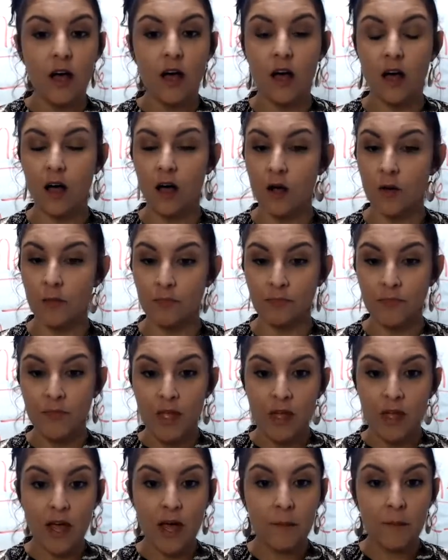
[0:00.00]

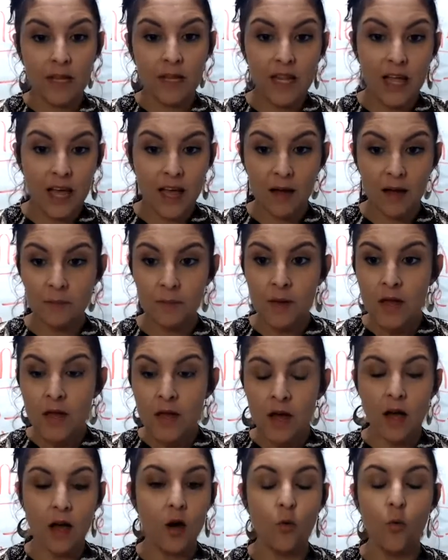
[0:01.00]
MLM,
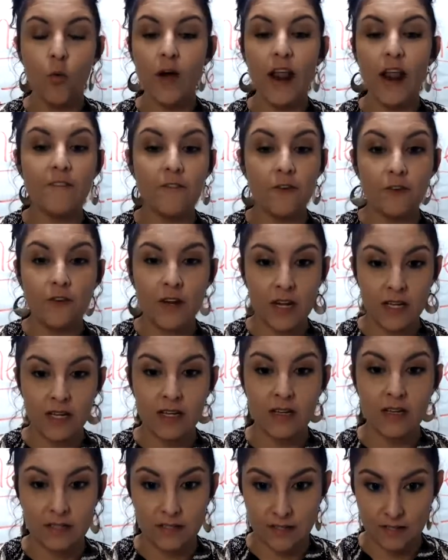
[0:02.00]
whatever it
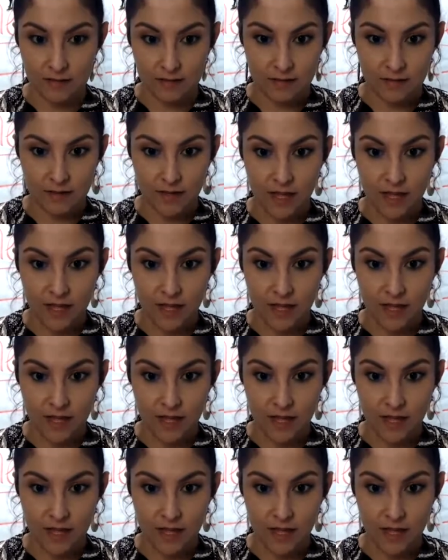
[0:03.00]
is.